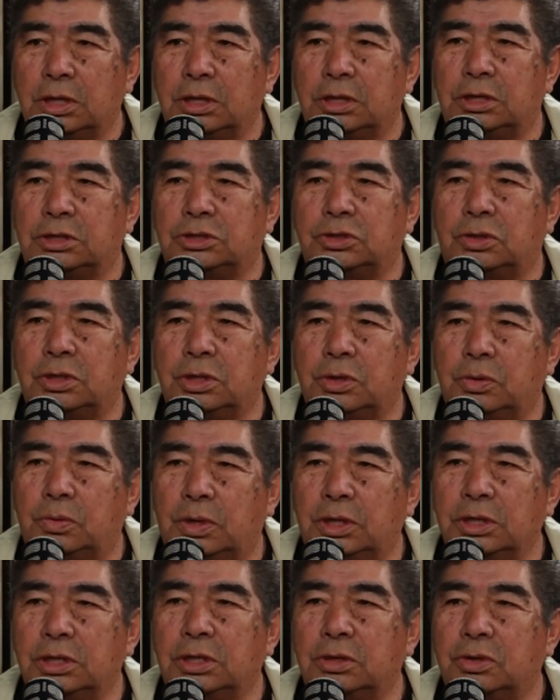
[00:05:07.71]
There's only
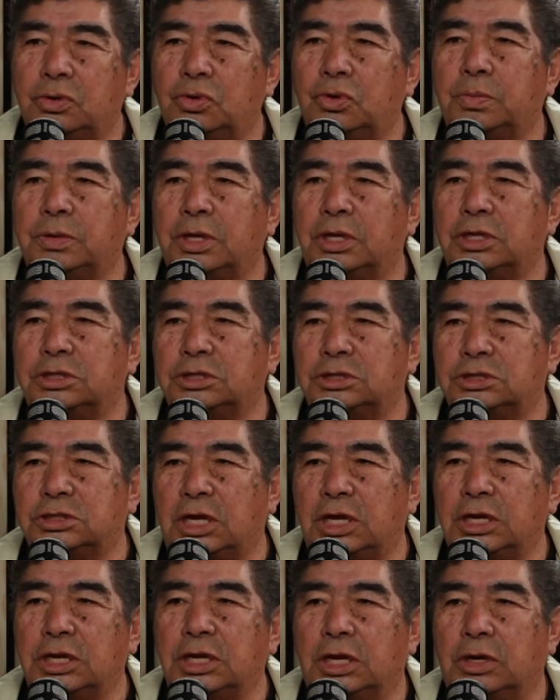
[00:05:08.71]
one group that's
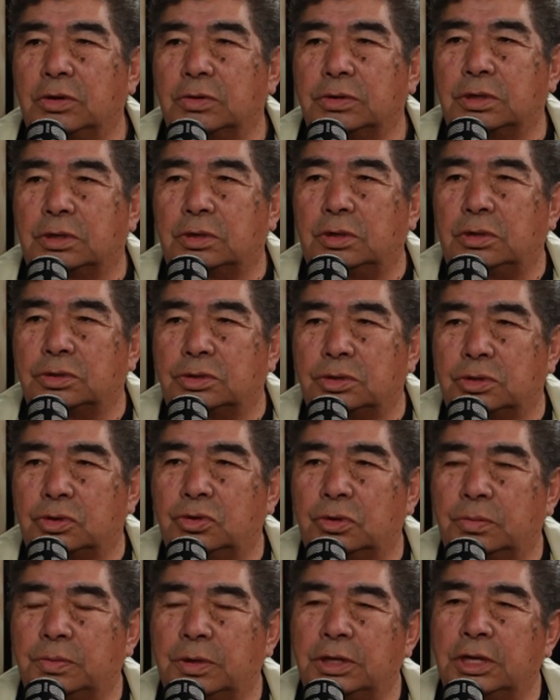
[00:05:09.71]
standing out, the cultural
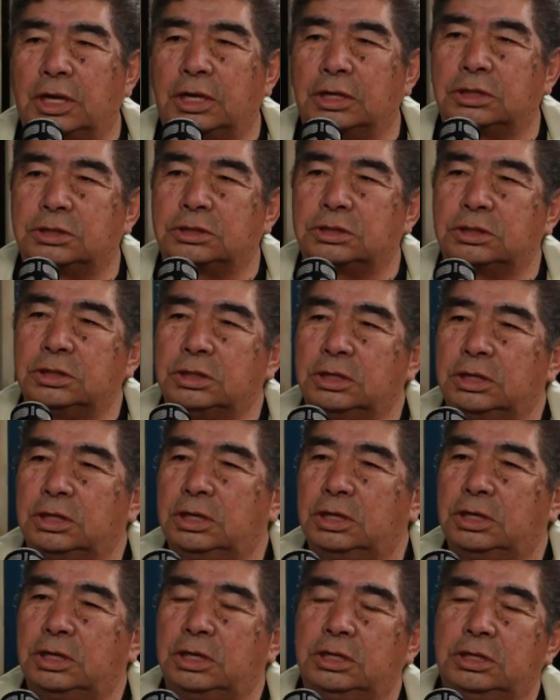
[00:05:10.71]
group, and that's
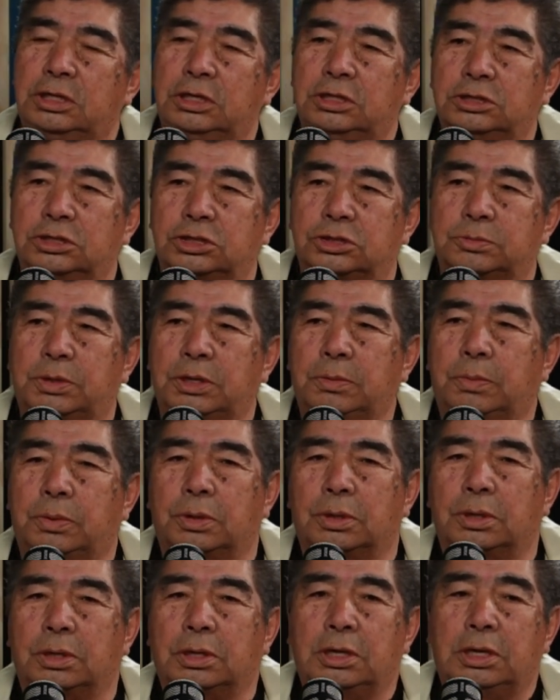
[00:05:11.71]
Indigenous people.